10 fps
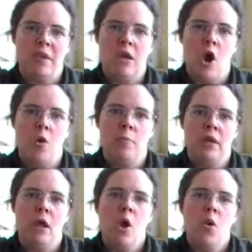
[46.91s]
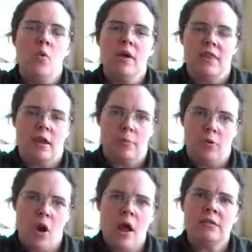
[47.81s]
being open with their
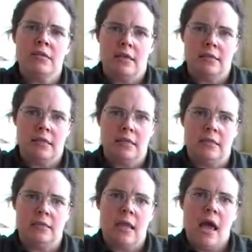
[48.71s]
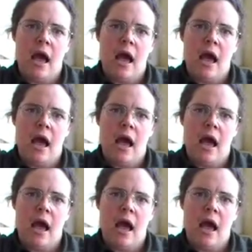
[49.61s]
processes,